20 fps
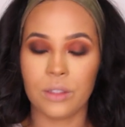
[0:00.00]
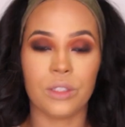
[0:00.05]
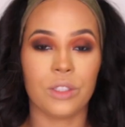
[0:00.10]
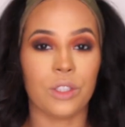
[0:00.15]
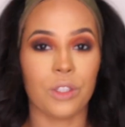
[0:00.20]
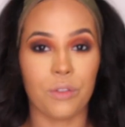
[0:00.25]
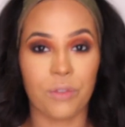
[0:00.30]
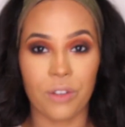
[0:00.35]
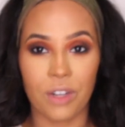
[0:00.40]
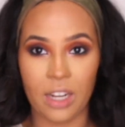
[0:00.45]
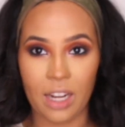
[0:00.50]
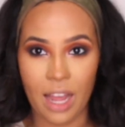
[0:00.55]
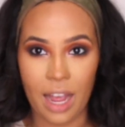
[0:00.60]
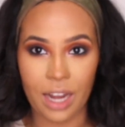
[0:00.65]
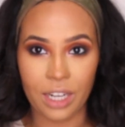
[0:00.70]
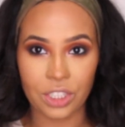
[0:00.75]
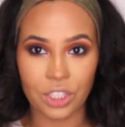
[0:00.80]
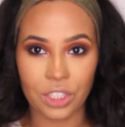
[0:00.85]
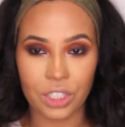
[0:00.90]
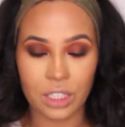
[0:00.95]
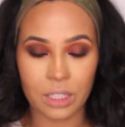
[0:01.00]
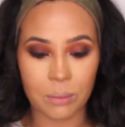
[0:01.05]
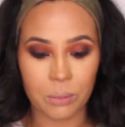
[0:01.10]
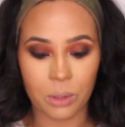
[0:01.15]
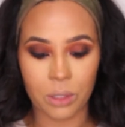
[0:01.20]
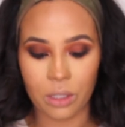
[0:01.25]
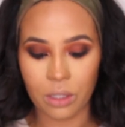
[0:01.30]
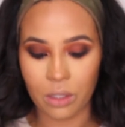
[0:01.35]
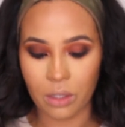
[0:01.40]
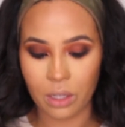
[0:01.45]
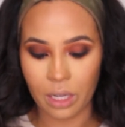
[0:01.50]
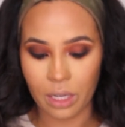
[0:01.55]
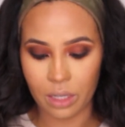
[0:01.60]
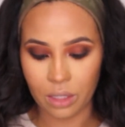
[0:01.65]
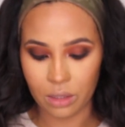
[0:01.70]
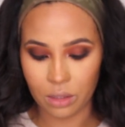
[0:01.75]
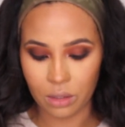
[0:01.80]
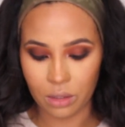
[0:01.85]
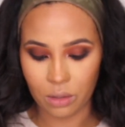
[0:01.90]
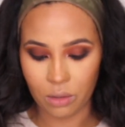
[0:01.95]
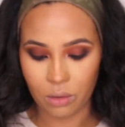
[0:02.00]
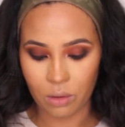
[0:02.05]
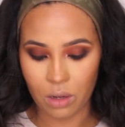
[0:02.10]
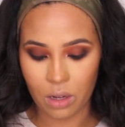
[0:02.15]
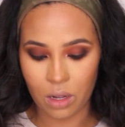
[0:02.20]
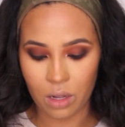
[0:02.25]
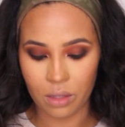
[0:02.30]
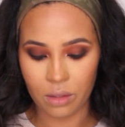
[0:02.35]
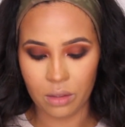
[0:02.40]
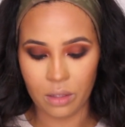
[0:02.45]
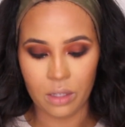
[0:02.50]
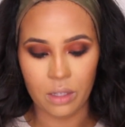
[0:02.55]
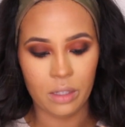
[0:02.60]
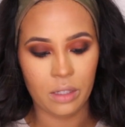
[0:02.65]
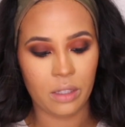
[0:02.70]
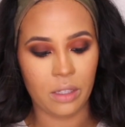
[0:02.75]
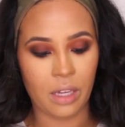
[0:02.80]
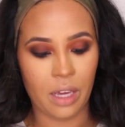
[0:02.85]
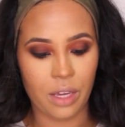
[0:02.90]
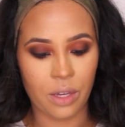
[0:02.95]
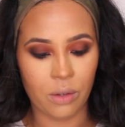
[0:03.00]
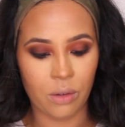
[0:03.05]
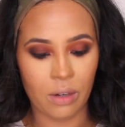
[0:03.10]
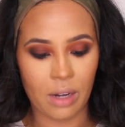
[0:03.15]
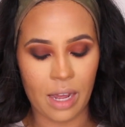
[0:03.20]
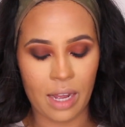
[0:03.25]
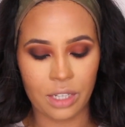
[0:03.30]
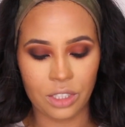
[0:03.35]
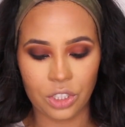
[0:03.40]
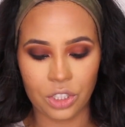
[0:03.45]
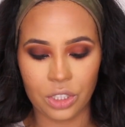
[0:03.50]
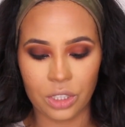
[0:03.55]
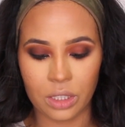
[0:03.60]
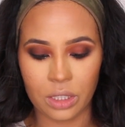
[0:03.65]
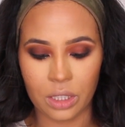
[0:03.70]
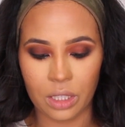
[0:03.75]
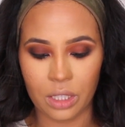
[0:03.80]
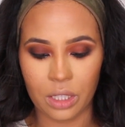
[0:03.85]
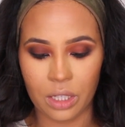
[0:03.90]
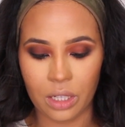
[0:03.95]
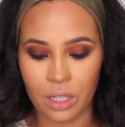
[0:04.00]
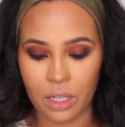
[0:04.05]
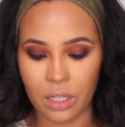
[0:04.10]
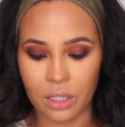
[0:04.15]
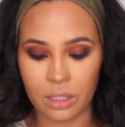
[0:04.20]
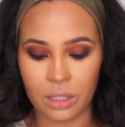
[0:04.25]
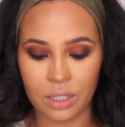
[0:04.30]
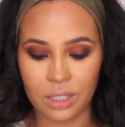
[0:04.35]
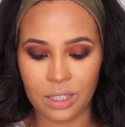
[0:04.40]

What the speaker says: So for lashes, I'm going to go ahead and throw on the KO lashes in the